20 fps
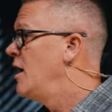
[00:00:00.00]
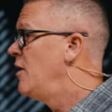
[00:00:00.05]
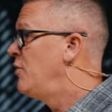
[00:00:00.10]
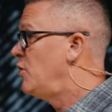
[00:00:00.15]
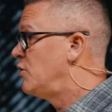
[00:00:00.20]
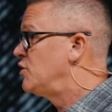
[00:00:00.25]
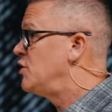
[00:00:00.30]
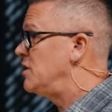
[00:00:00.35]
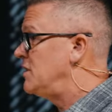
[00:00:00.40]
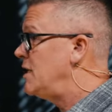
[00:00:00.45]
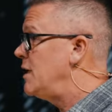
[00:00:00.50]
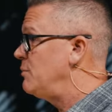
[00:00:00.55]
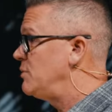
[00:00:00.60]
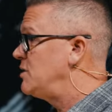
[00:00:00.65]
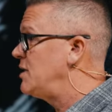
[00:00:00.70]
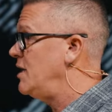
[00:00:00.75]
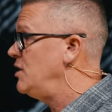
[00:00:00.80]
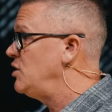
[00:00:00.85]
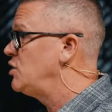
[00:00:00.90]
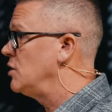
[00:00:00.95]
there's a
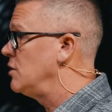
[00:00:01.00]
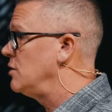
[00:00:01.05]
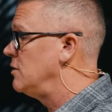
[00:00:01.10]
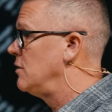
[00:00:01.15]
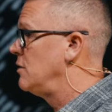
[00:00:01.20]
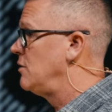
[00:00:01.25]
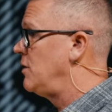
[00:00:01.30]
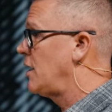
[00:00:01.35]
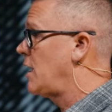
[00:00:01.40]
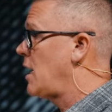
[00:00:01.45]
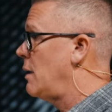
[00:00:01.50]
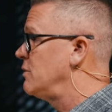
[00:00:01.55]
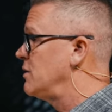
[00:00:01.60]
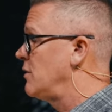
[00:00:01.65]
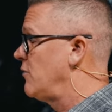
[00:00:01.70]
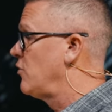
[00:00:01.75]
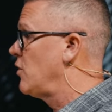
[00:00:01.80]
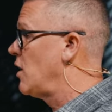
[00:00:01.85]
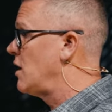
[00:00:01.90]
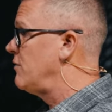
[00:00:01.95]
temptation that comes
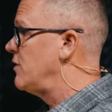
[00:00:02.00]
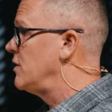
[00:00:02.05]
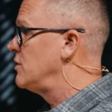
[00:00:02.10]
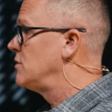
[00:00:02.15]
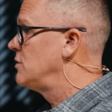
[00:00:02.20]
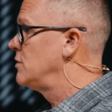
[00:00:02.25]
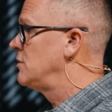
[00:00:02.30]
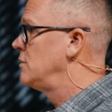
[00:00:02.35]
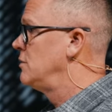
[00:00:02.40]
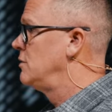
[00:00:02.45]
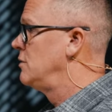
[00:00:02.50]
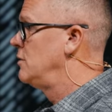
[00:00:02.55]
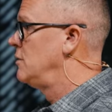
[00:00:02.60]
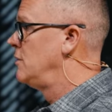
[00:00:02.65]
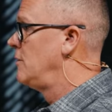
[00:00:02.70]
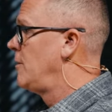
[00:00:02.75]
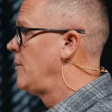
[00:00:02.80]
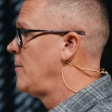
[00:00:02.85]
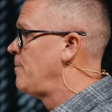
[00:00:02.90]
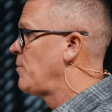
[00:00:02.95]
in front of us.
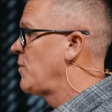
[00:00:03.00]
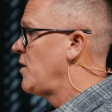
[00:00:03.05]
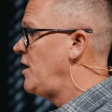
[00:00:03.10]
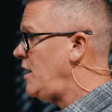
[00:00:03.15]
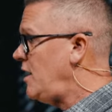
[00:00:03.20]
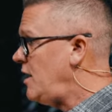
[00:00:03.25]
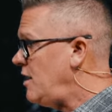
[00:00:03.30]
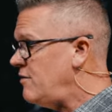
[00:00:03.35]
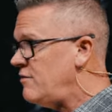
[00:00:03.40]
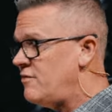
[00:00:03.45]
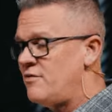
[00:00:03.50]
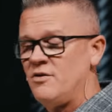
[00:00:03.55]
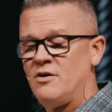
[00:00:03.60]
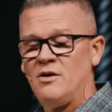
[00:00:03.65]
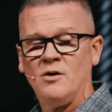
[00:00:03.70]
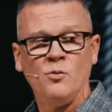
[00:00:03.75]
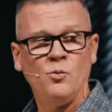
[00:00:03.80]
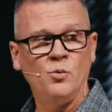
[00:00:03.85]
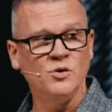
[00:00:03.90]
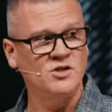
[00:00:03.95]
Eve
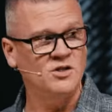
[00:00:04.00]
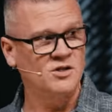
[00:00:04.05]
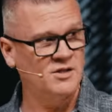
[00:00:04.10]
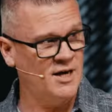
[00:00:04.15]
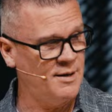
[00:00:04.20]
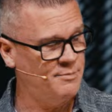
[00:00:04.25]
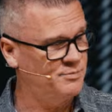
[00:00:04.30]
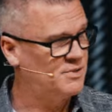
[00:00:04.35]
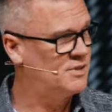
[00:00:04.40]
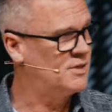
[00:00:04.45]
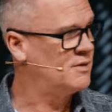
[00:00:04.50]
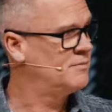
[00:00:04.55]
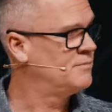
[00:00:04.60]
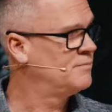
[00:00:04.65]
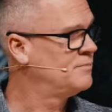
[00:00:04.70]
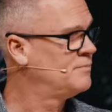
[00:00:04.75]
was tempted.